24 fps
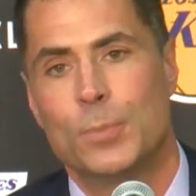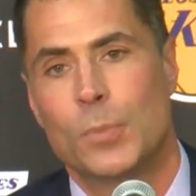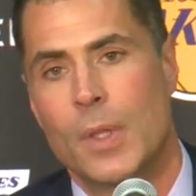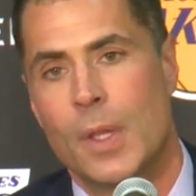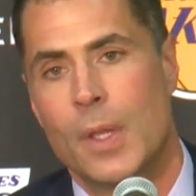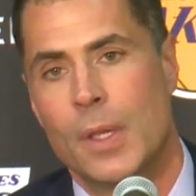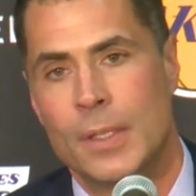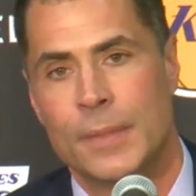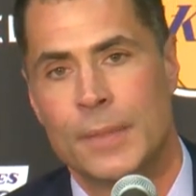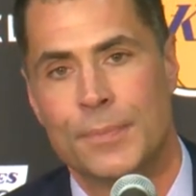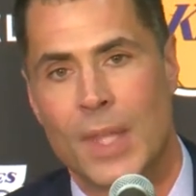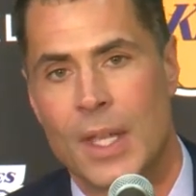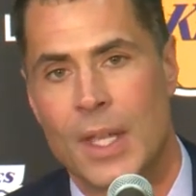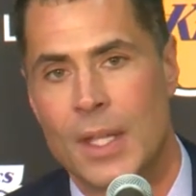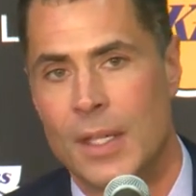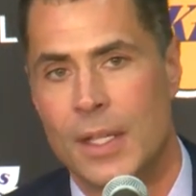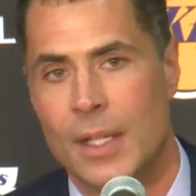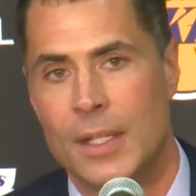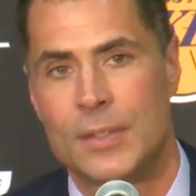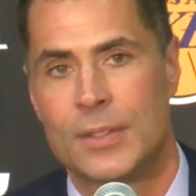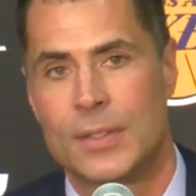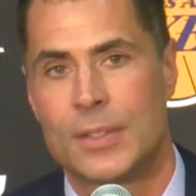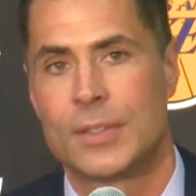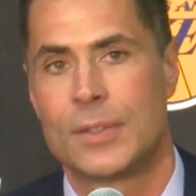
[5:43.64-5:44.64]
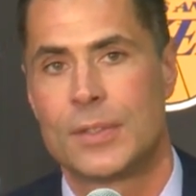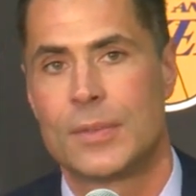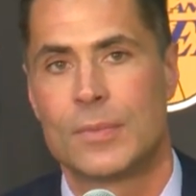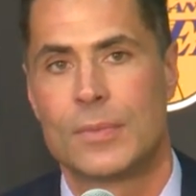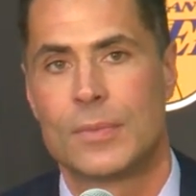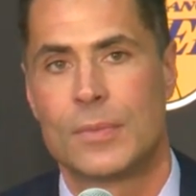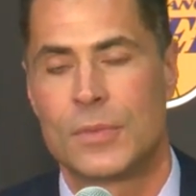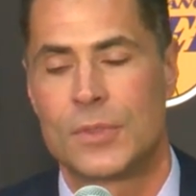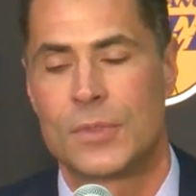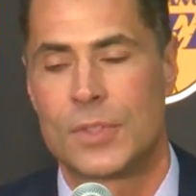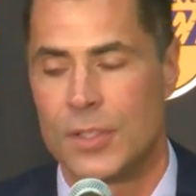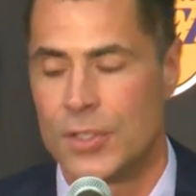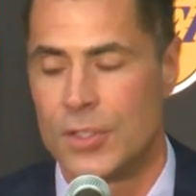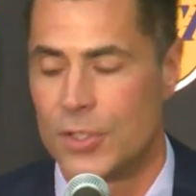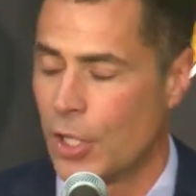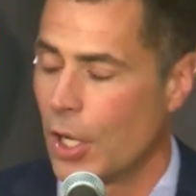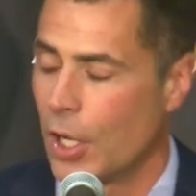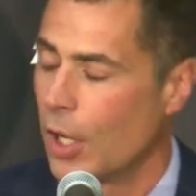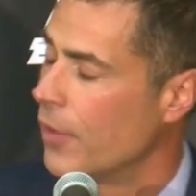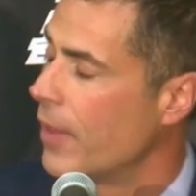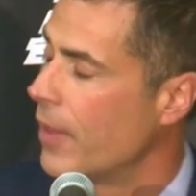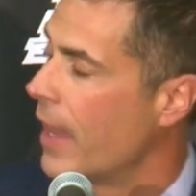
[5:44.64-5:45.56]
Mm-hmm. And it's to share